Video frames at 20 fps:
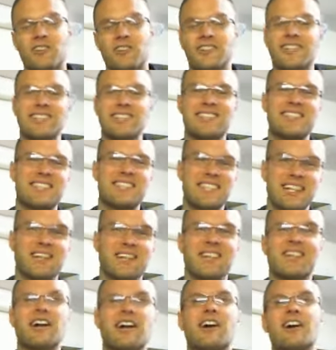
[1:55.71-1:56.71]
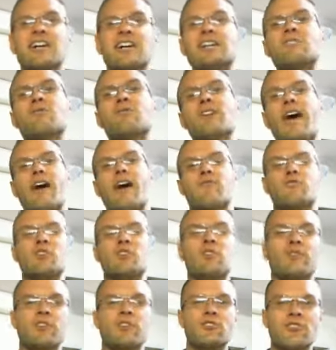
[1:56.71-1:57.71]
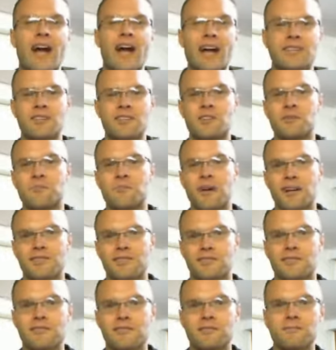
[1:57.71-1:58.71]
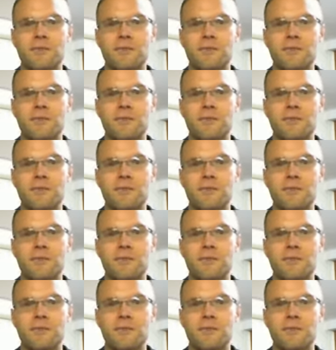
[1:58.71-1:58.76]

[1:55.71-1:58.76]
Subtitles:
that's still there even after you've contracted your muscles.